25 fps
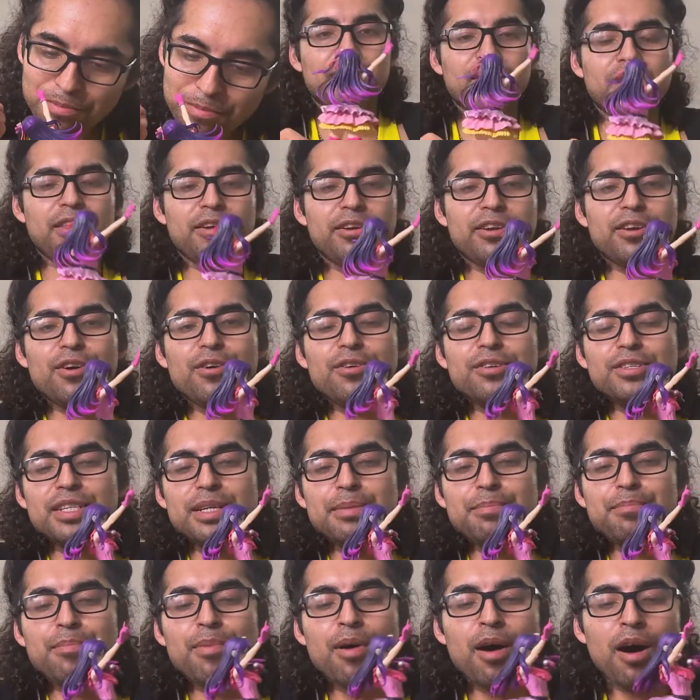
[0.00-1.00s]
And there you go. She
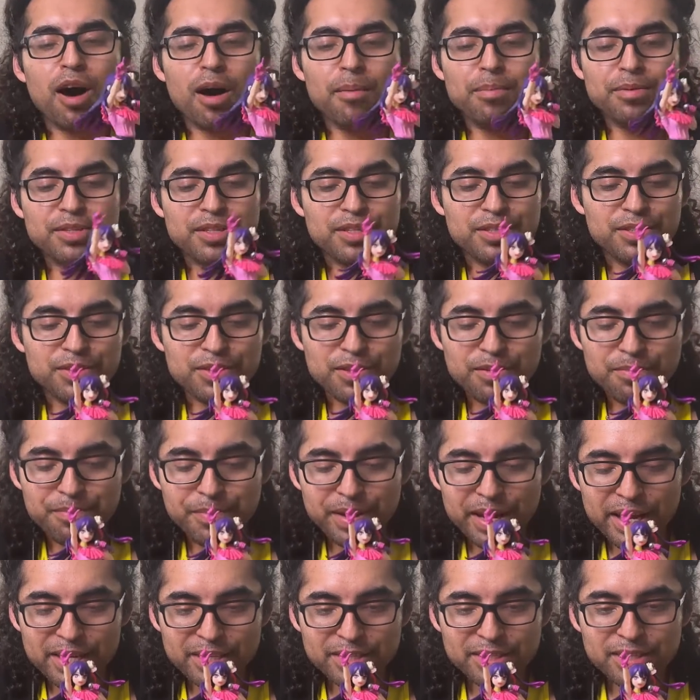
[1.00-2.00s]
pops into the
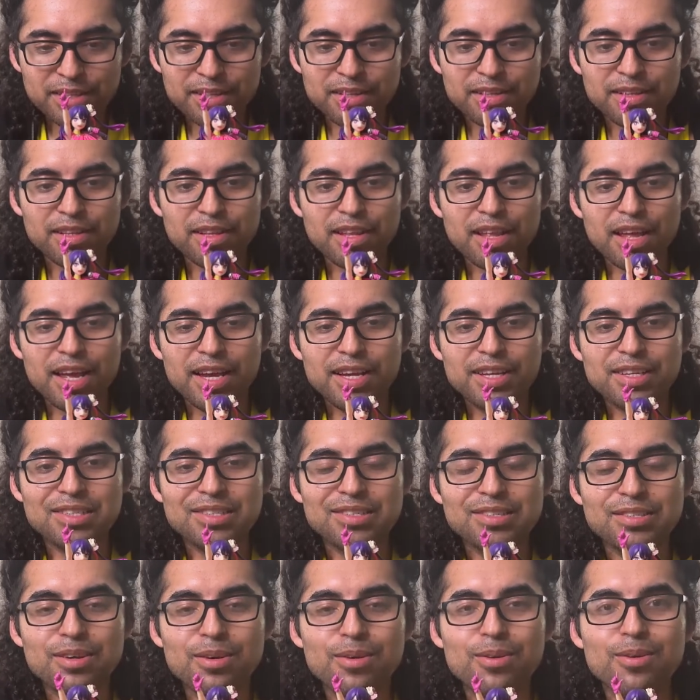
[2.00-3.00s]
base like
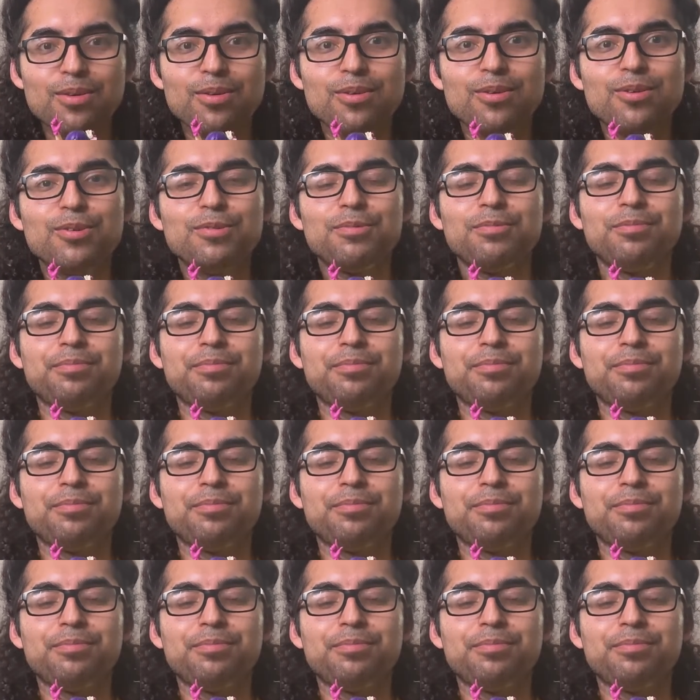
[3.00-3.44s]
so.